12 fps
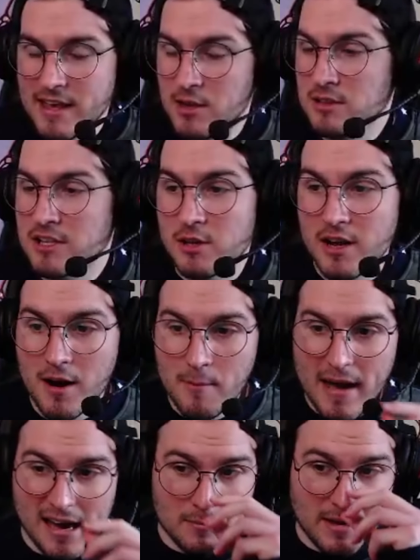You literally are a
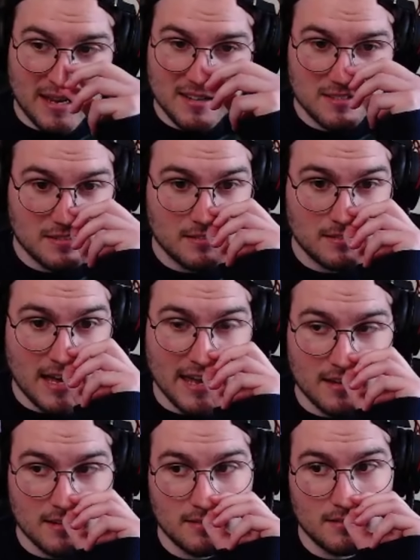madman. Like,
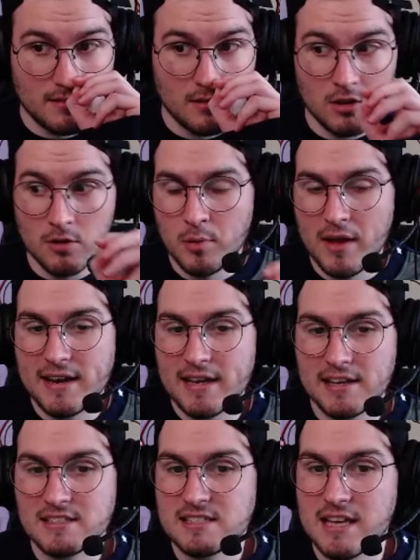you're playing
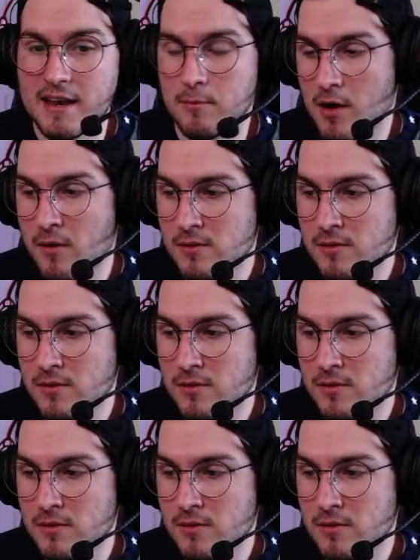insane, bro.